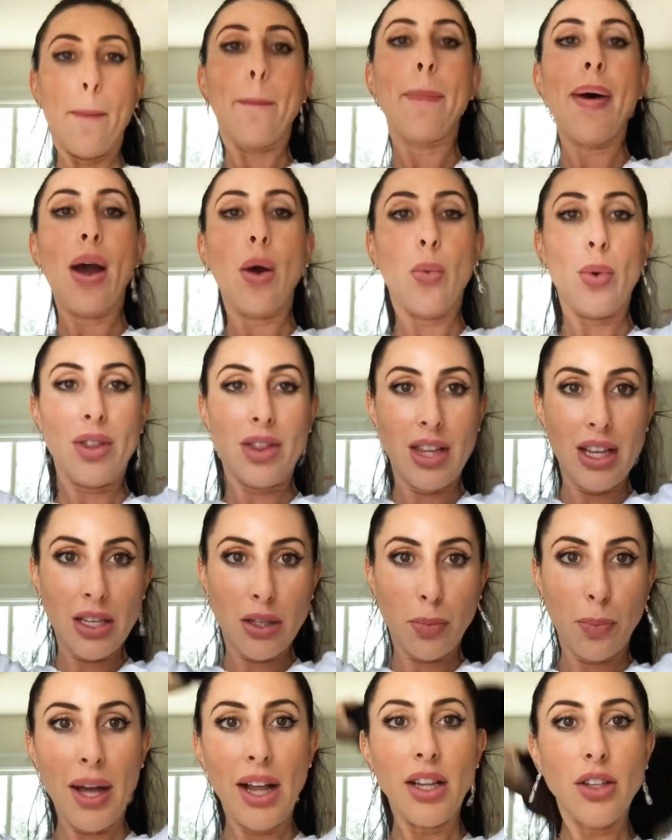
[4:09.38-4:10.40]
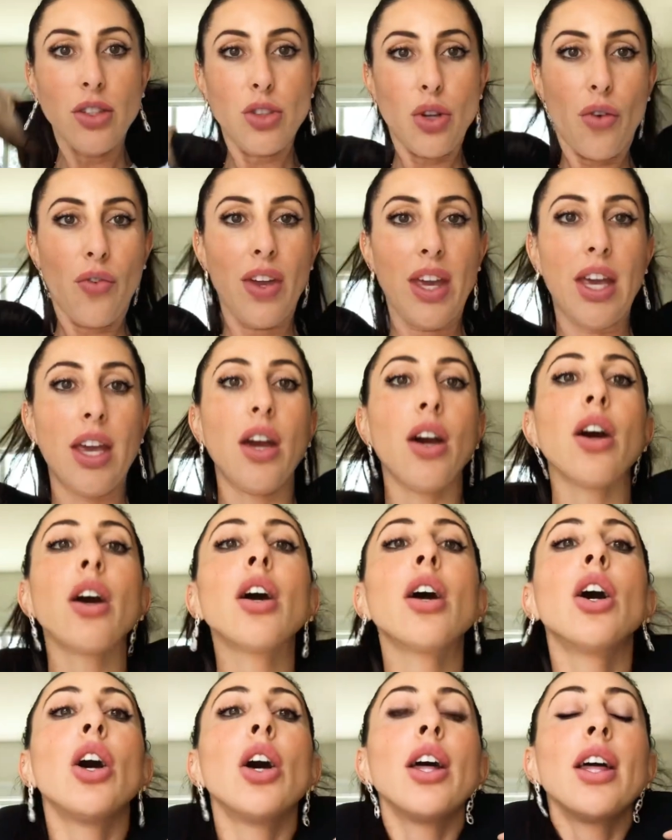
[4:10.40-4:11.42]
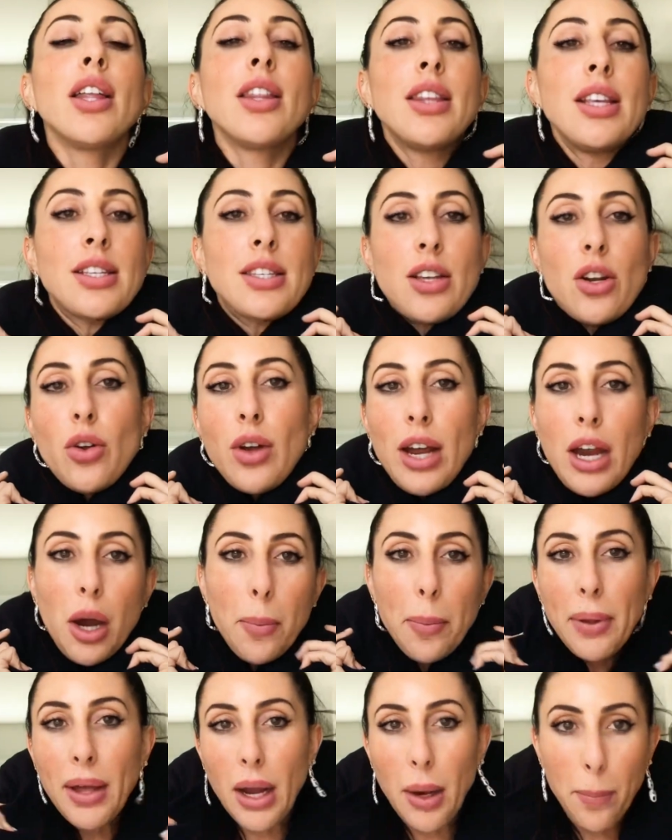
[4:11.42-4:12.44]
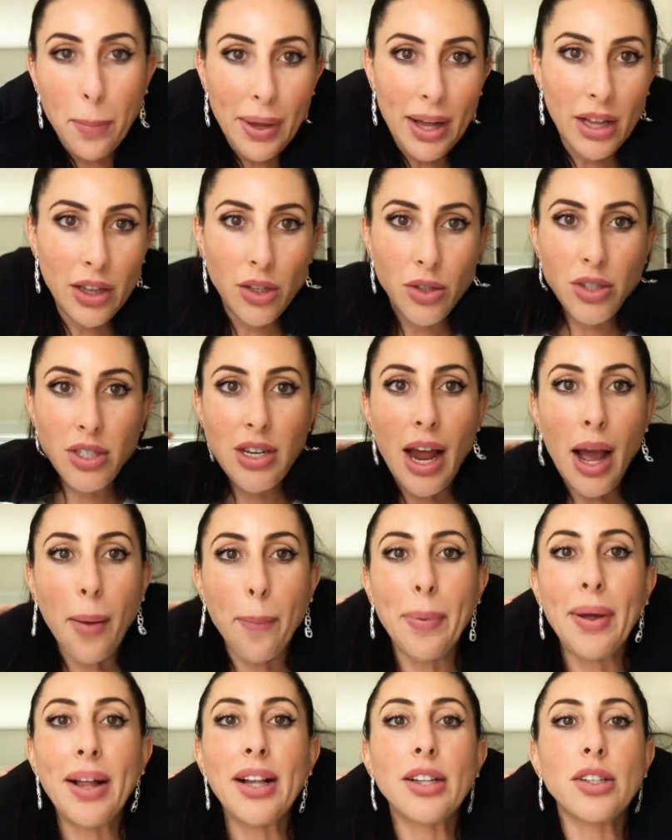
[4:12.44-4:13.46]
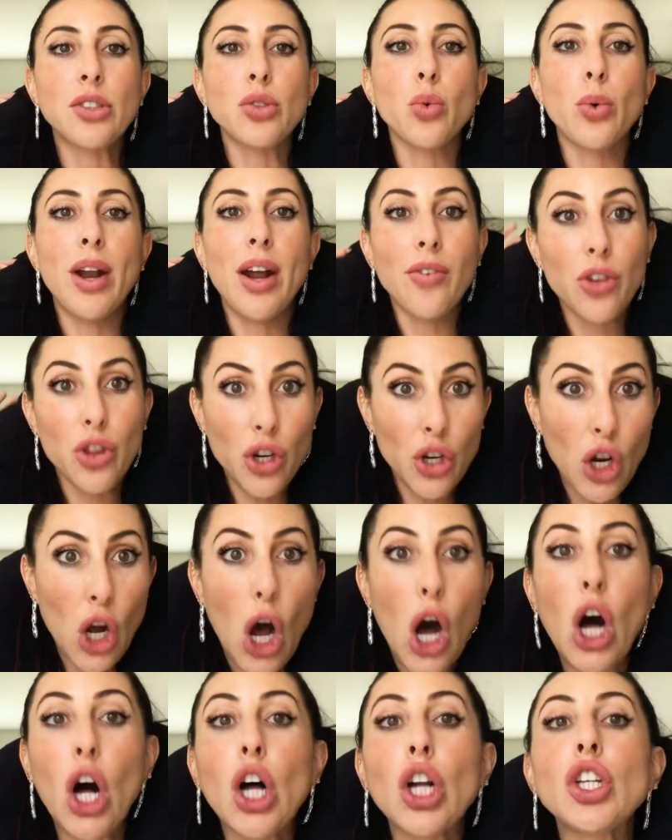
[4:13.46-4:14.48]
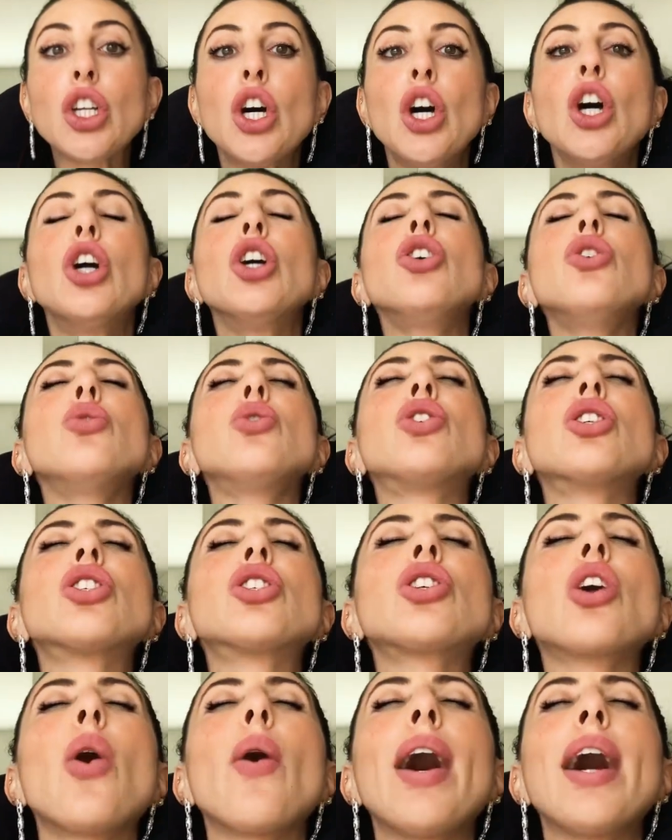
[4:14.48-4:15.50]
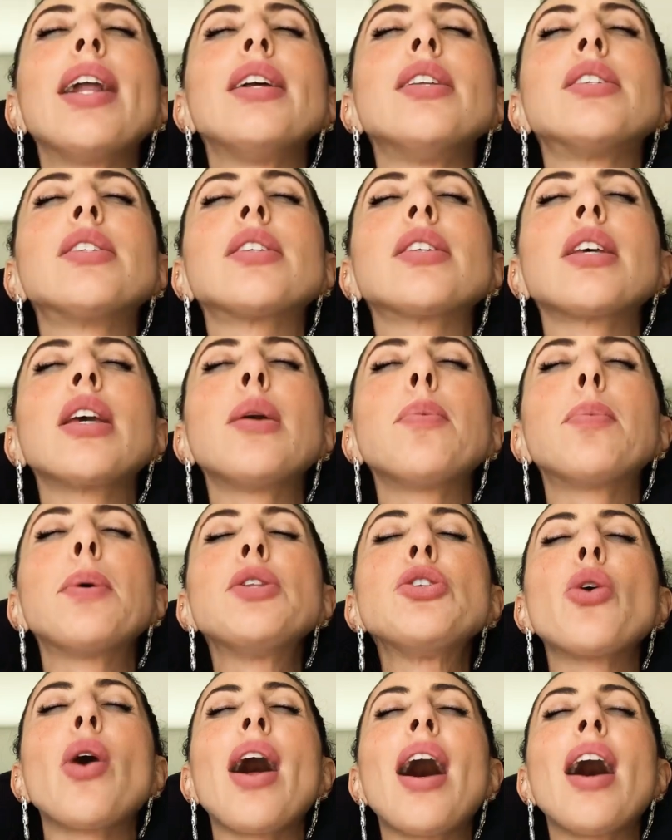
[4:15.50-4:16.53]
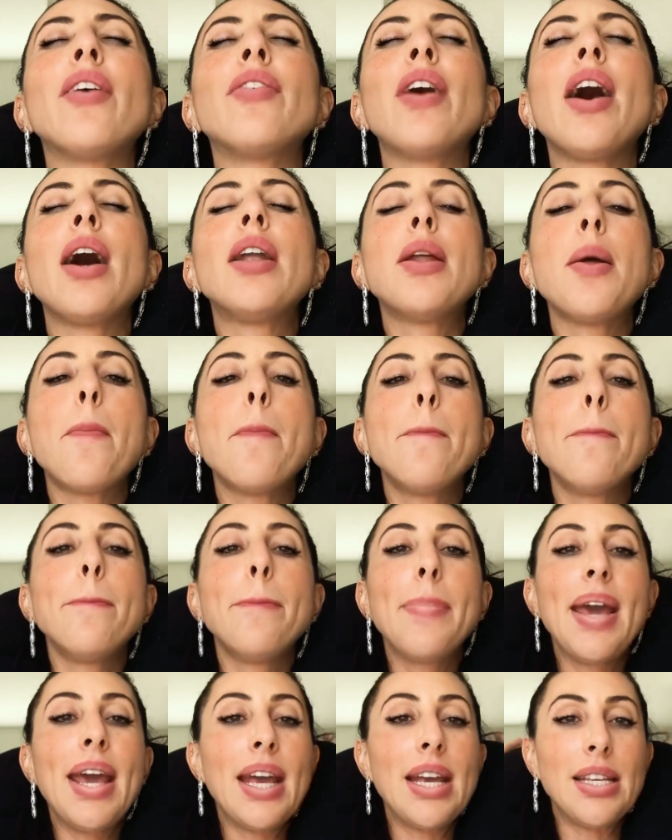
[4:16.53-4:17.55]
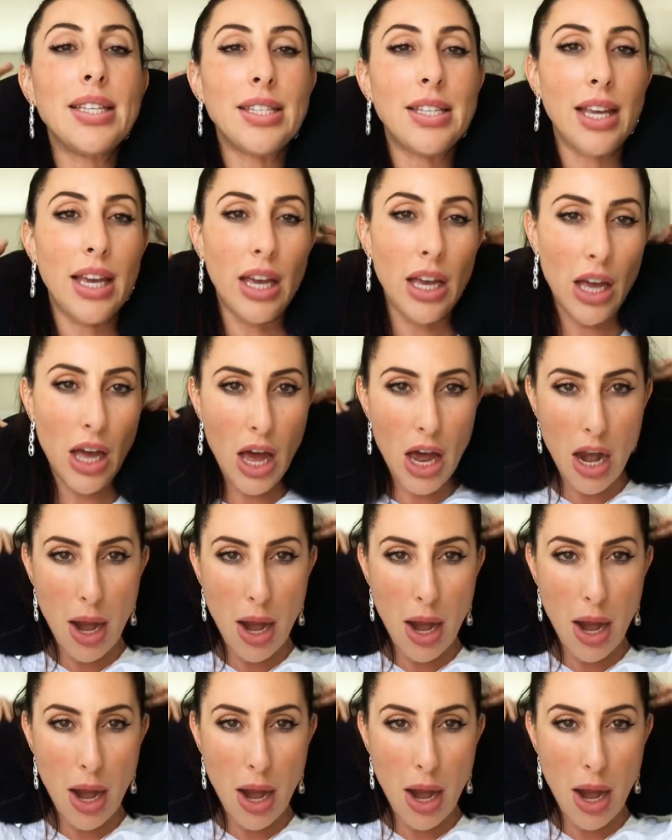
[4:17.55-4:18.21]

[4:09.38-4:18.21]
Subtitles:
but with these pillows over here, these little airplane pillows, neck pillows, whatever they're called, you just go ahead and sleep and you'll have an amazing